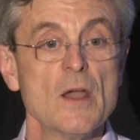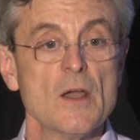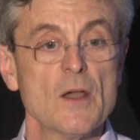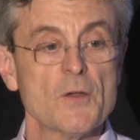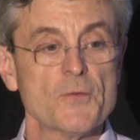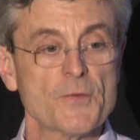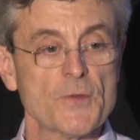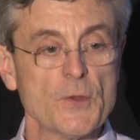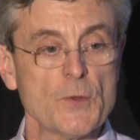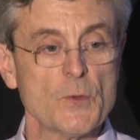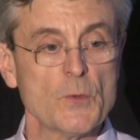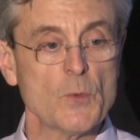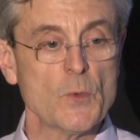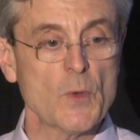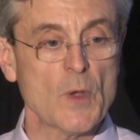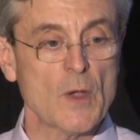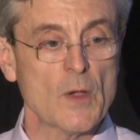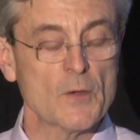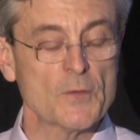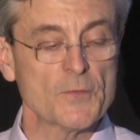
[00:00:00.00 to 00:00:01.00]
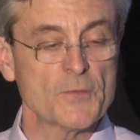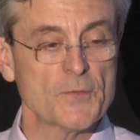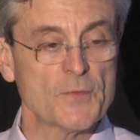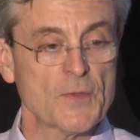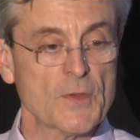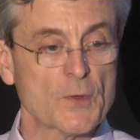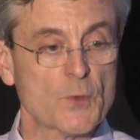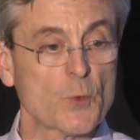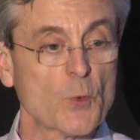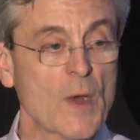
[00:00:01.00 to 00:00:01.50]
a few of
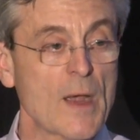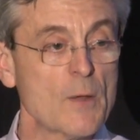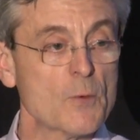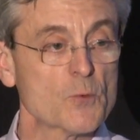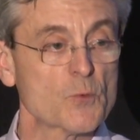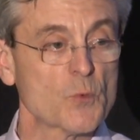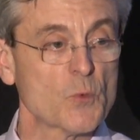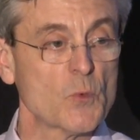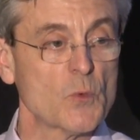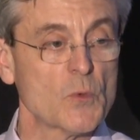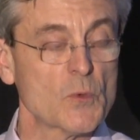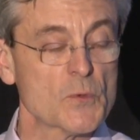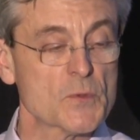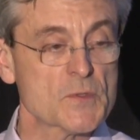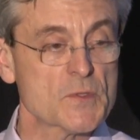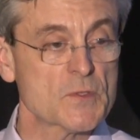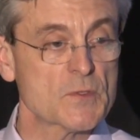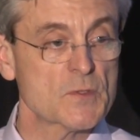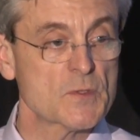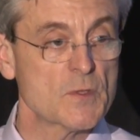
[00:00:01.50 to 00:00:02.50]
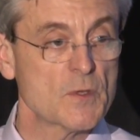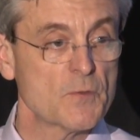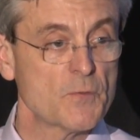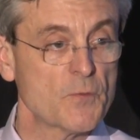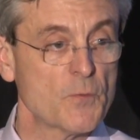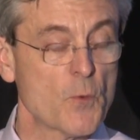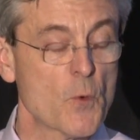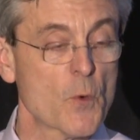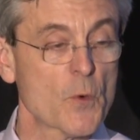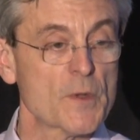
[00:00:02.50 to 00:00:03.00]
the ground rules
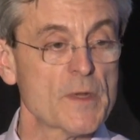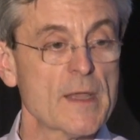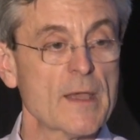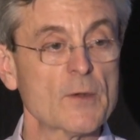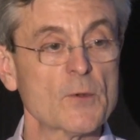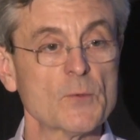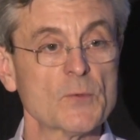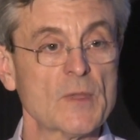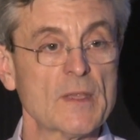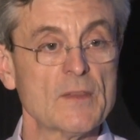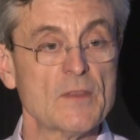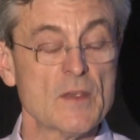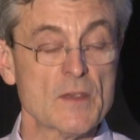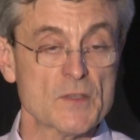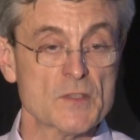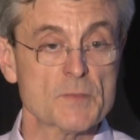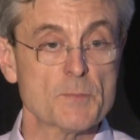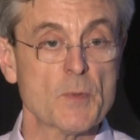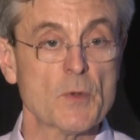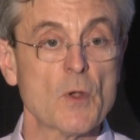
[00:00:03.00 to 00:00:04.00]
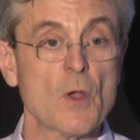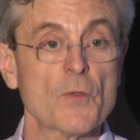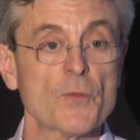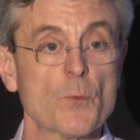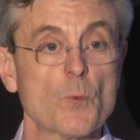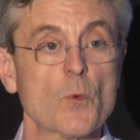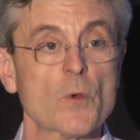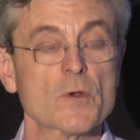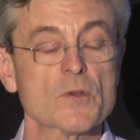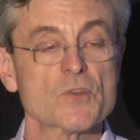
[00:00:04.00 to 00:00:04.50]
for not only this, but all the
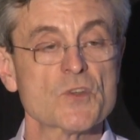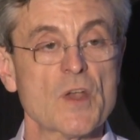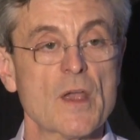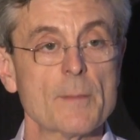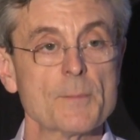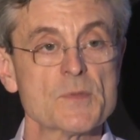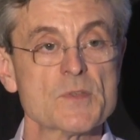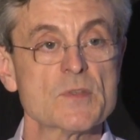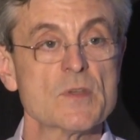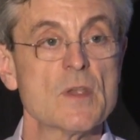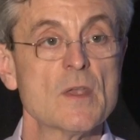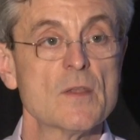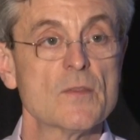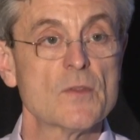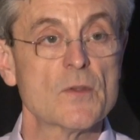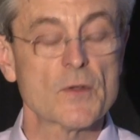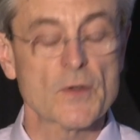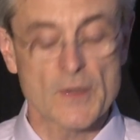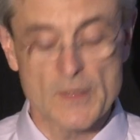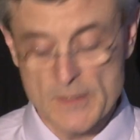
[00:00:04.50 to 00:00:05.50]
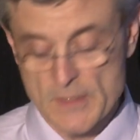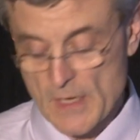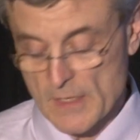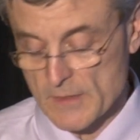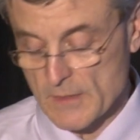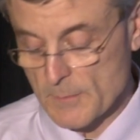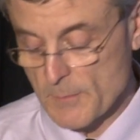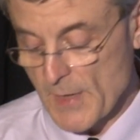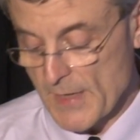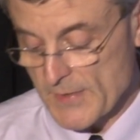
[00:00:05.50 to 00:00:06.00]
workshops that are
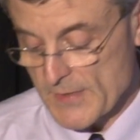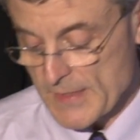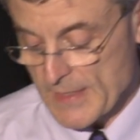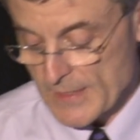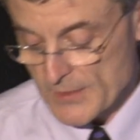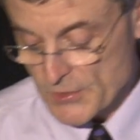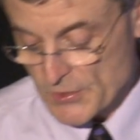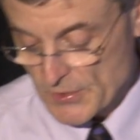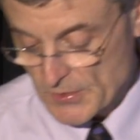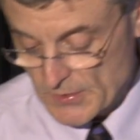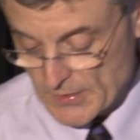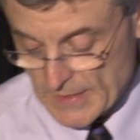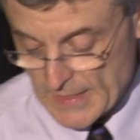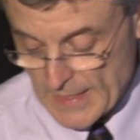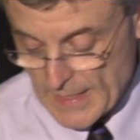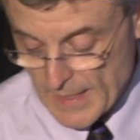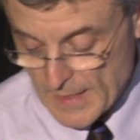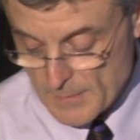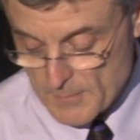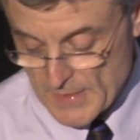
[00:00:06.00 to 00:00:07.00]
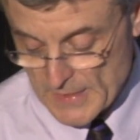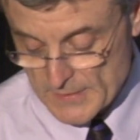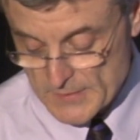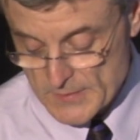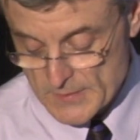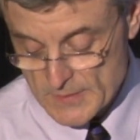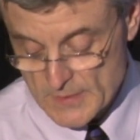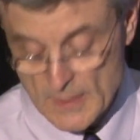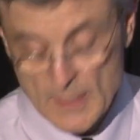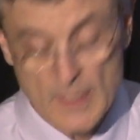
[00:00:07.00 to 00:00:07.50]
conducted by the National Academies.